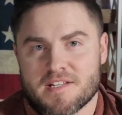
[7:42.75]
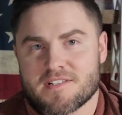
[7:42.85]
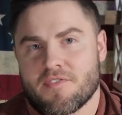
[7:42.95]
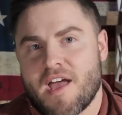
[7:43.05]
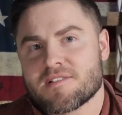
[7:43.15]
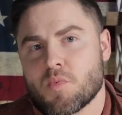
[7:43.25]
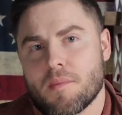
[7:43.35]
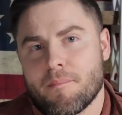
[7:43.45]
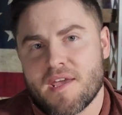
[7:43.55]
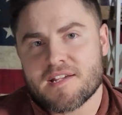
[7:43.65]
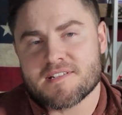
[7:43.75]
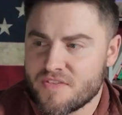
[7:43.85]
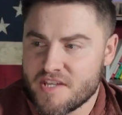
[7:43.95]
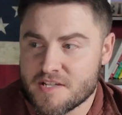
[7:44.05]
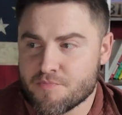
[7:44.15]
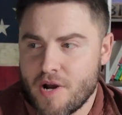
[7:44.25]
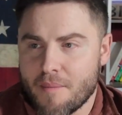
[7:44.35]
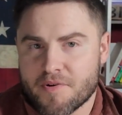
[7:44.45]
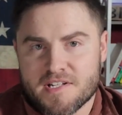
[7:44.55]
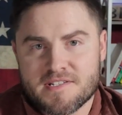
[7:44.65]
And so that's what makes these
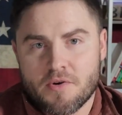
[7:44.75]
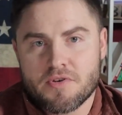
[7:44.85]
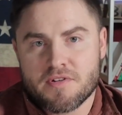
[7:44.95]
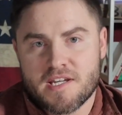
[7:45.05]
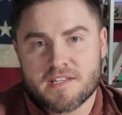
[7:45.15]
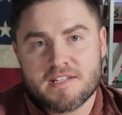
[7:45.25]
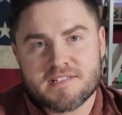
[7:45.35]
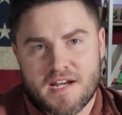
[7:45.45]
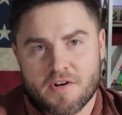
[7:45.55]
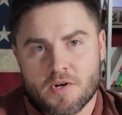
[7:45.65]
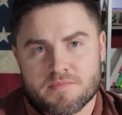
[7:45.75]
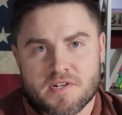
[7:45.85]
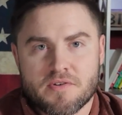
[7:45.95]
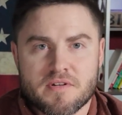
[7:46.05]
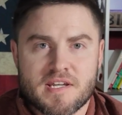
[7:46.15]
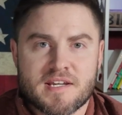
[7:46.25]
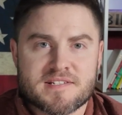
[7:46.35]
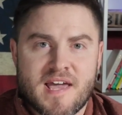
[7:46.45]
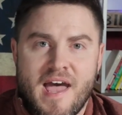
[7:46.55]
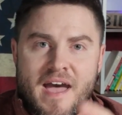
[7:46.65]
properties so unique, these townhomes so unique, is
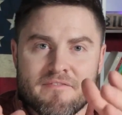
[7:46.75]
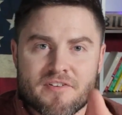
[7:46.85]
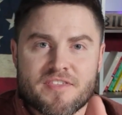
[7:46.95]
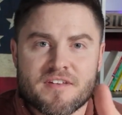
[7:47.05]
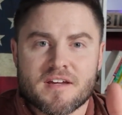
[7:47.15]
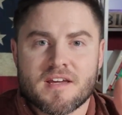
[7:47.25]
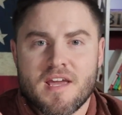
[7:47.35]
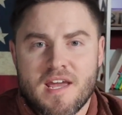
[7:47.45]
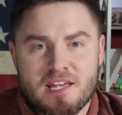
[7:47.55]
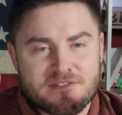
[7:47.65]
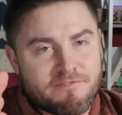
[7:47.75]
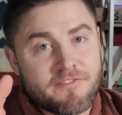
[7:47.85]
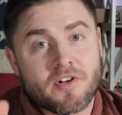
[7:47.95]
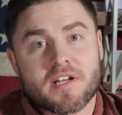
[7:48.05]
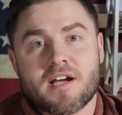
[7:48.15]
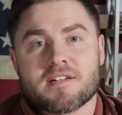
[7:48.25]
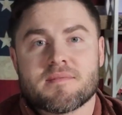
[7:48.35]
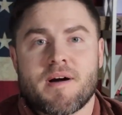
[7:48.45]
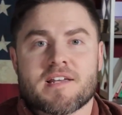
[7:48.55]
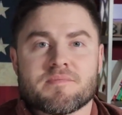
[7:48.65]
that everything is fully
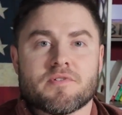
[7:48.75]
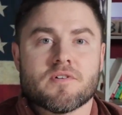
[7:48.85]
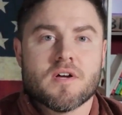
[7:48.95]
customizable.